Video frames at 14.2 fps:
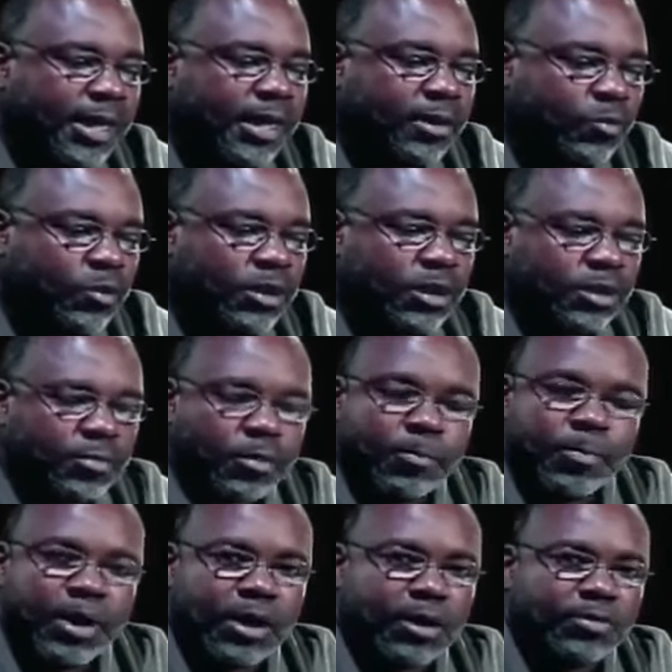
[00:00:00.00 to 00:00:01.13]
and we're going to
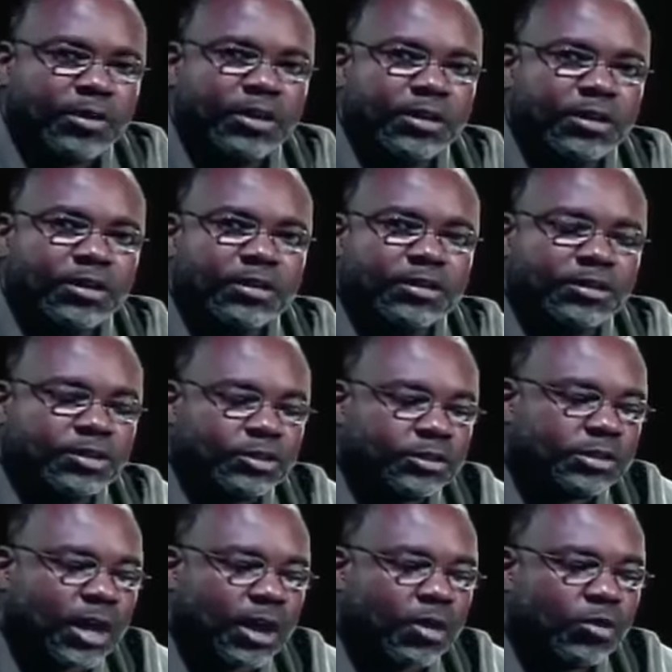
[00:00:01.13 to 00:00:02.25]
prepare the
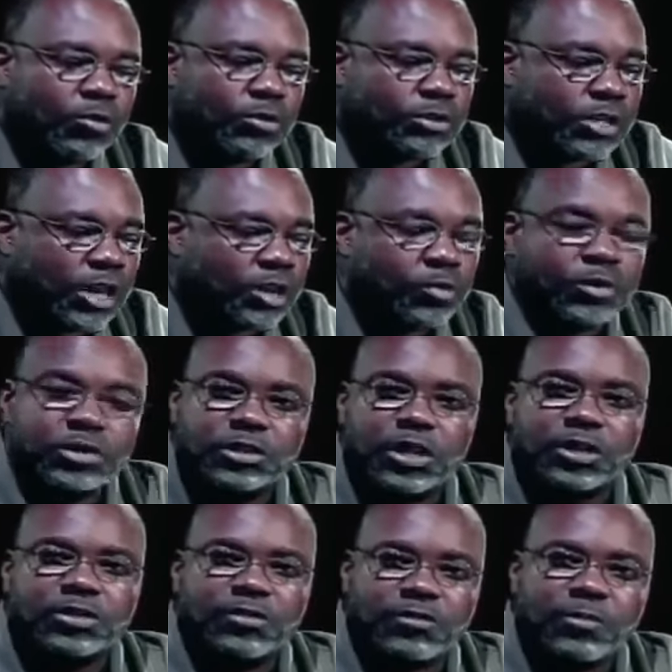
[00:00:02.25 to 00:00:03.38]
stockholders equity
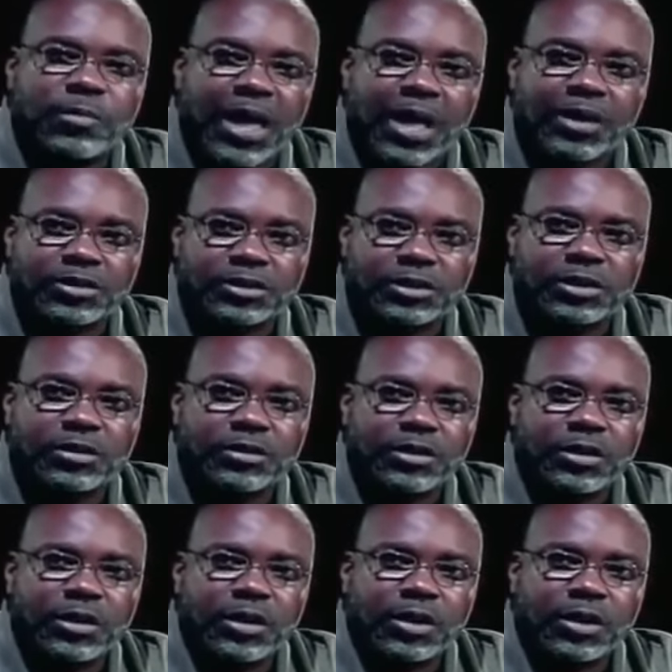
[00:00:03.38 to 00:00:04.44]
section of the balance sheet